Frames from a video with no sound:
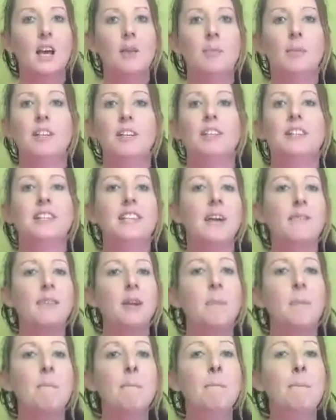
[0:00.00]
but it is having
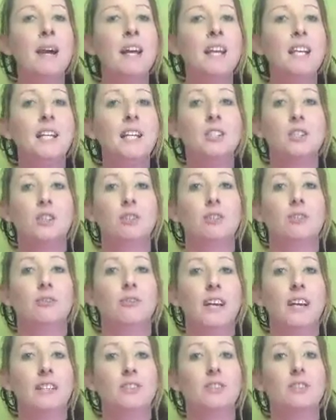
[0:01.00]
a major
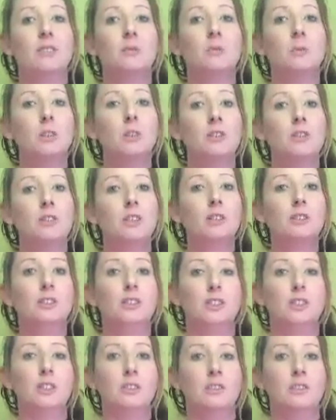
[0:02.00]
effect on the world's
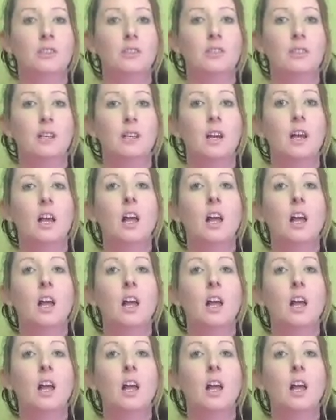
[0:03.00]
oceans.